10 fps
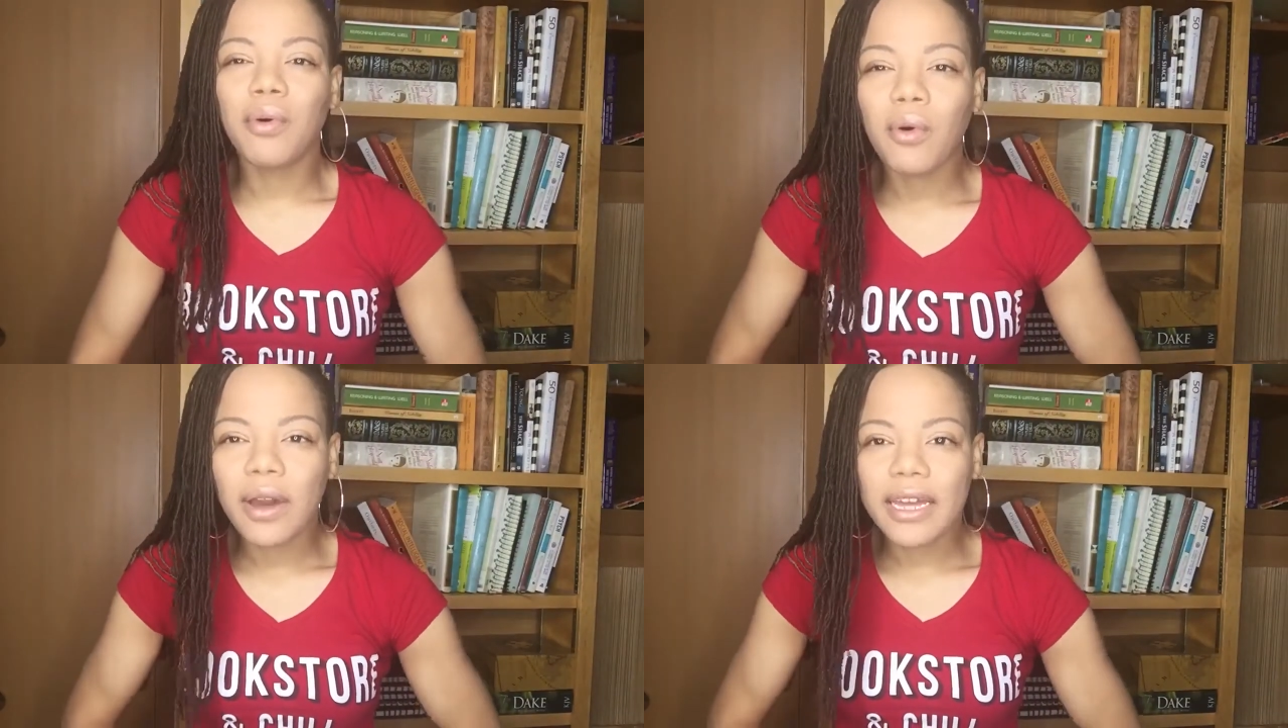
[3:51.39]

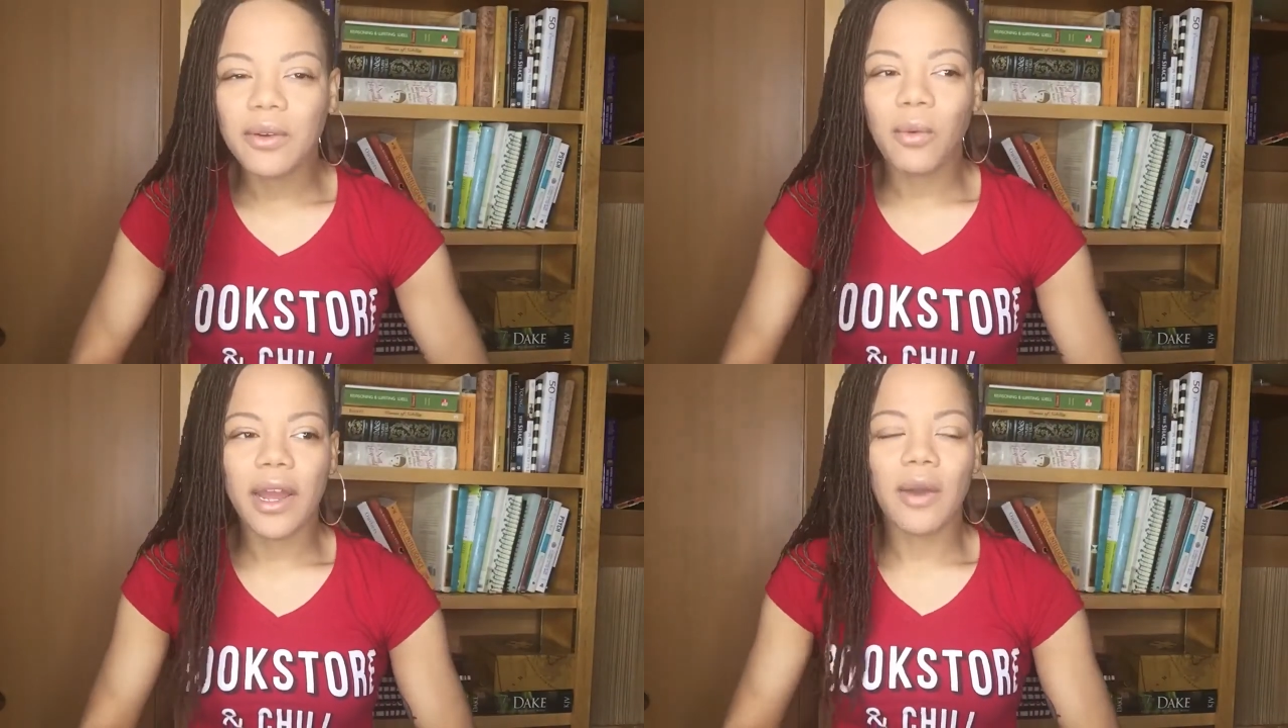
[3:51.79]
point
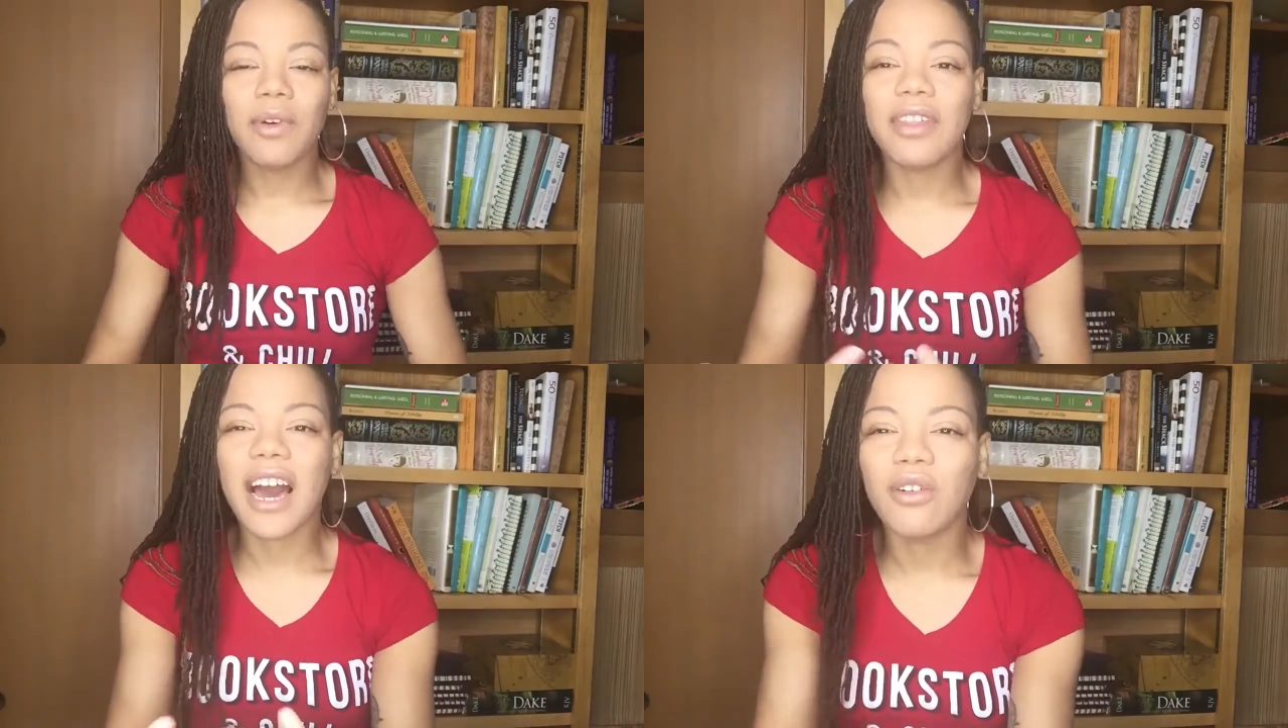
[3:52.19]
where
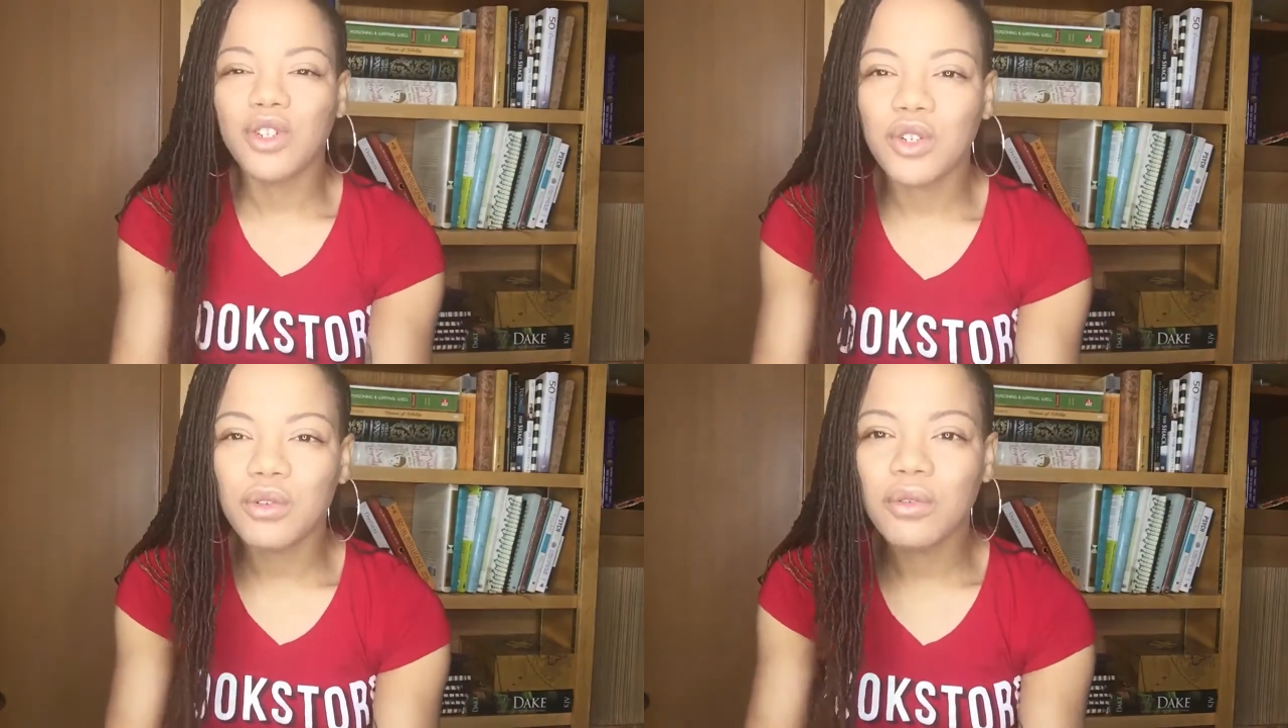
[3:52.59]

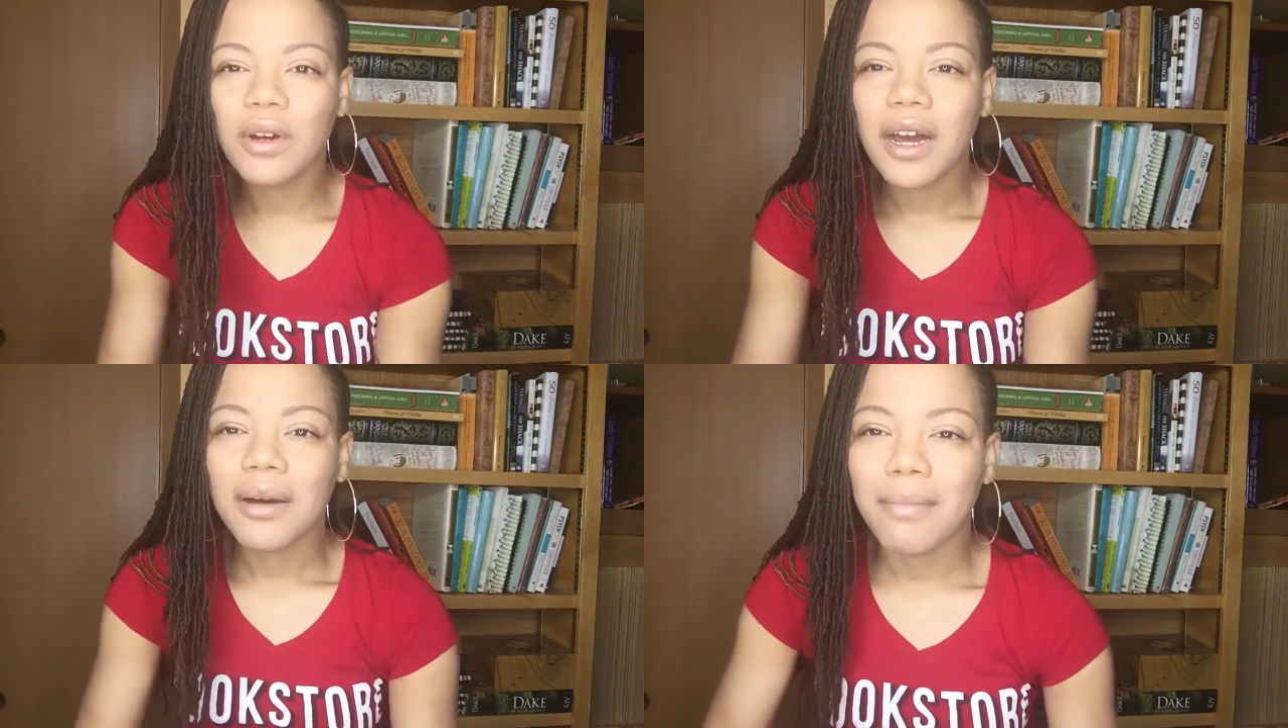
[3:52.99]
without you,
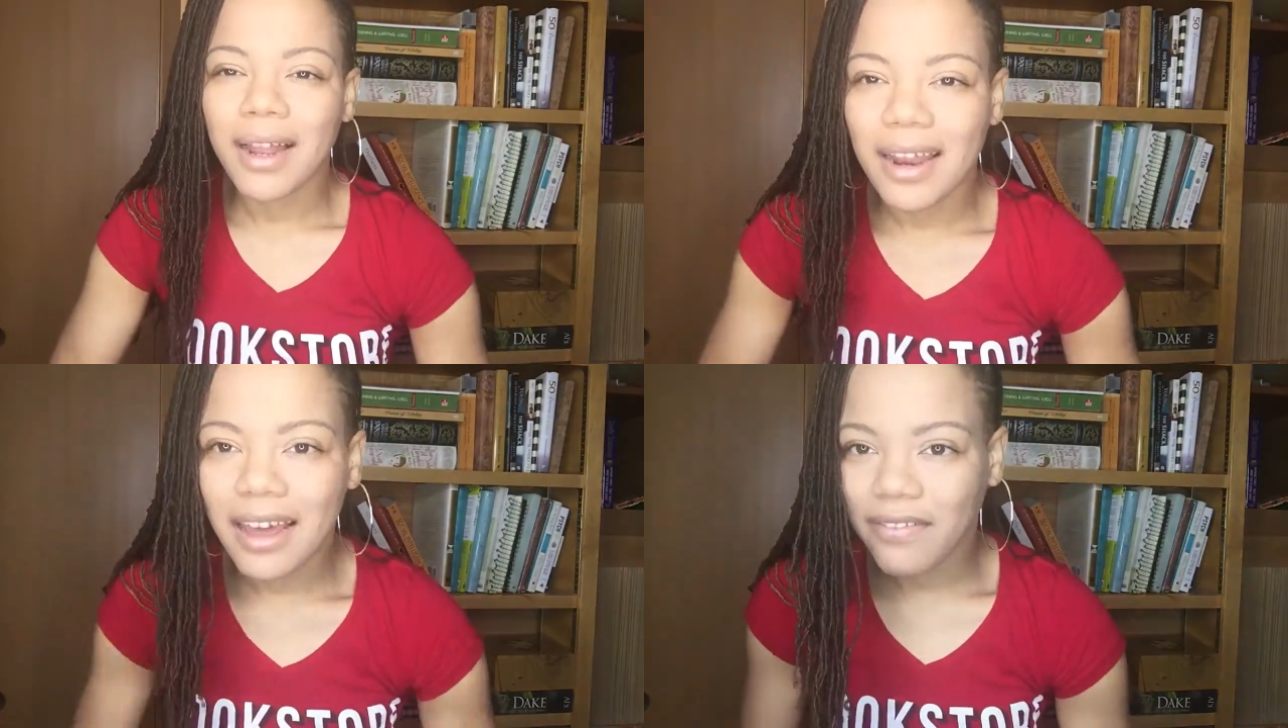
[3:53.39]

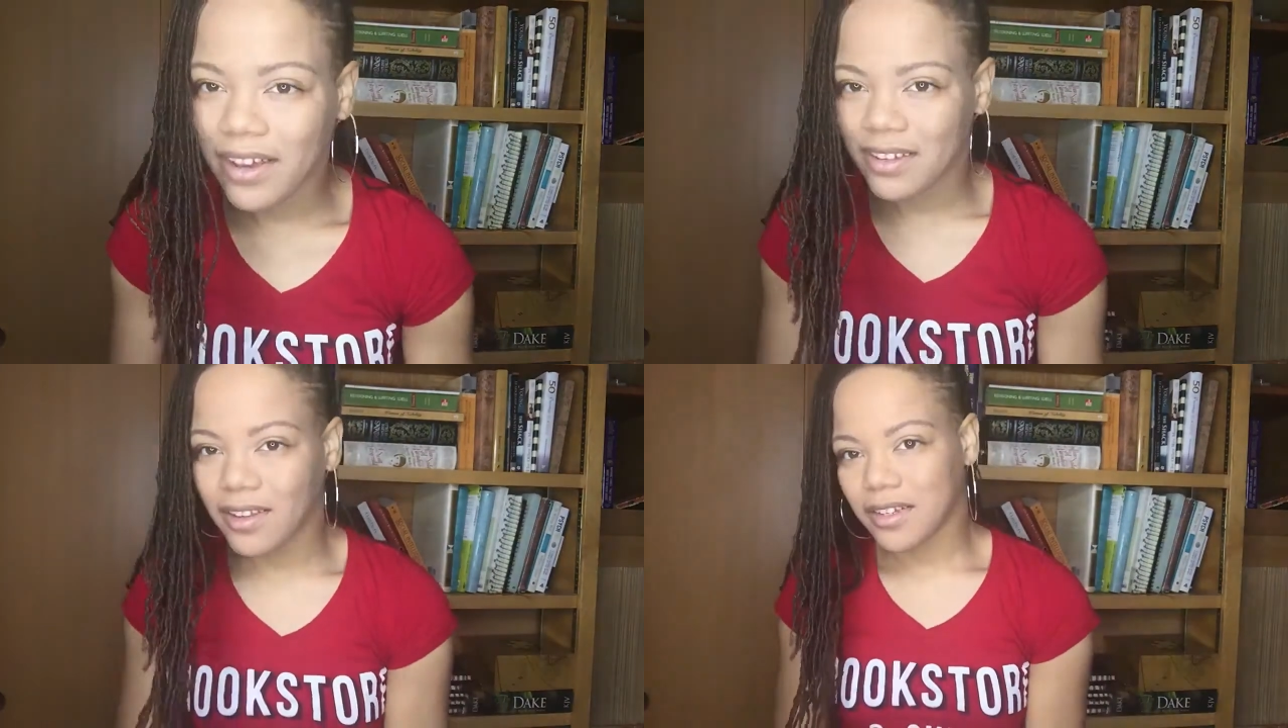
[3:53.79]
my life
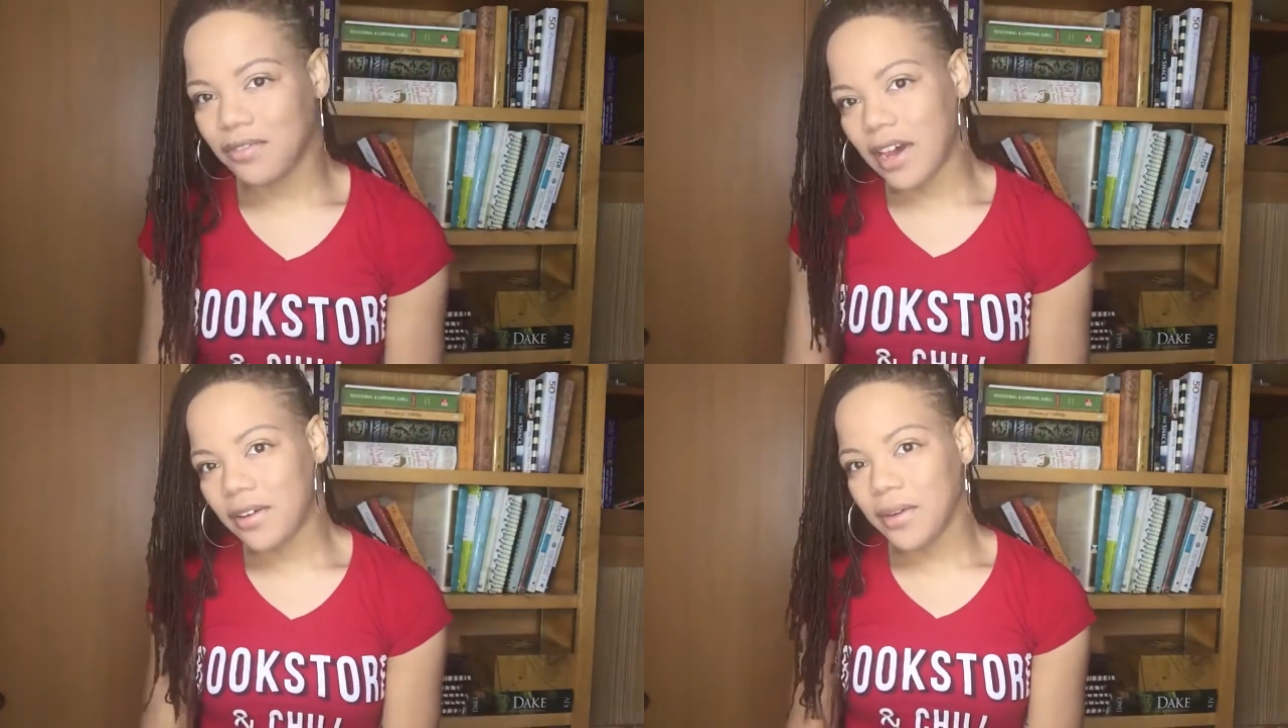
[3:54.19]
has
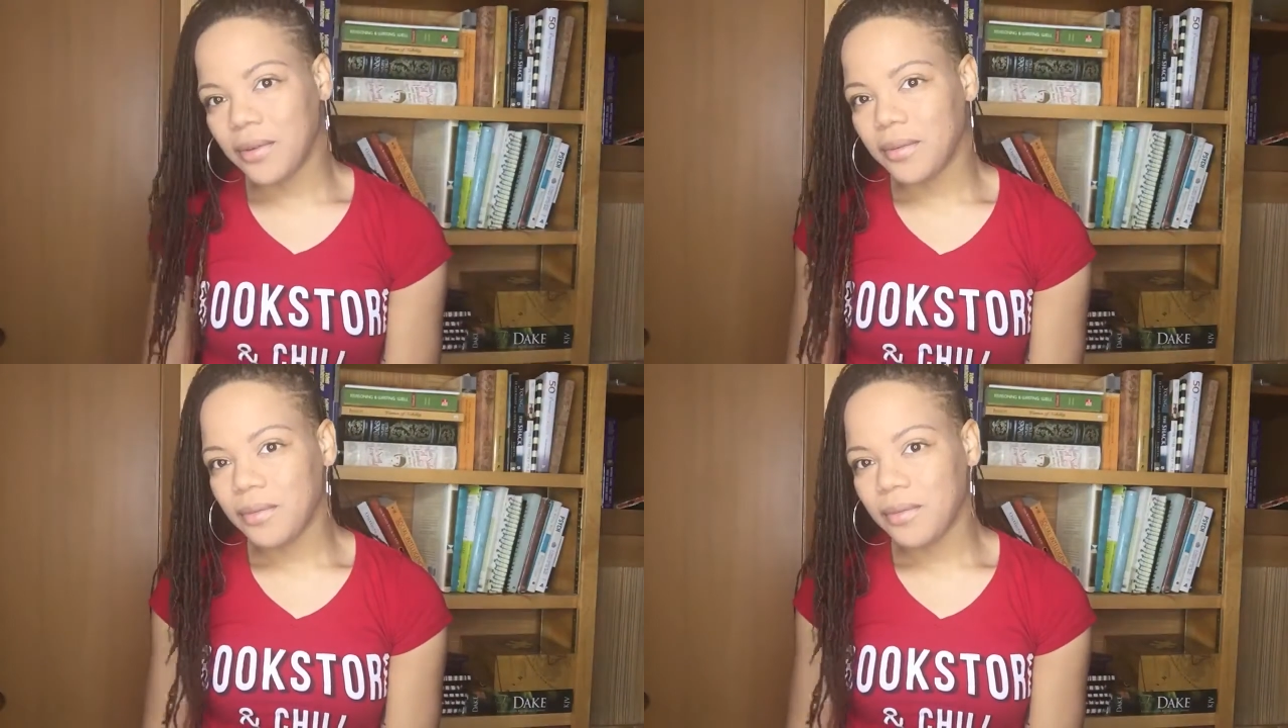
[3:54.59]
lost value.